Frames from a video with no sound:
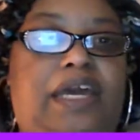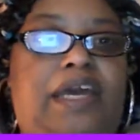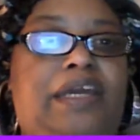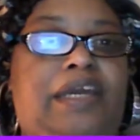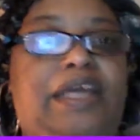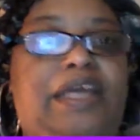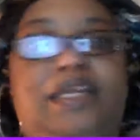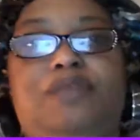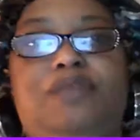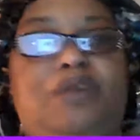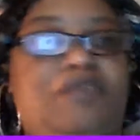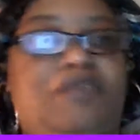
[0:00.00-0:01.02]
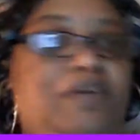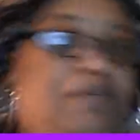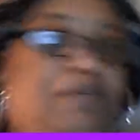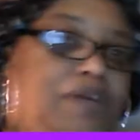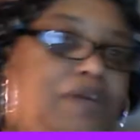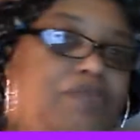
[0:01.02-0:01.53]
And that didn't work very
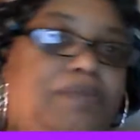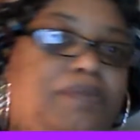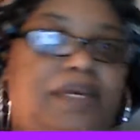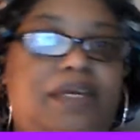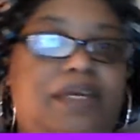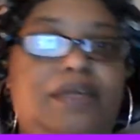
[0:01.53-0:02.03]
well for me.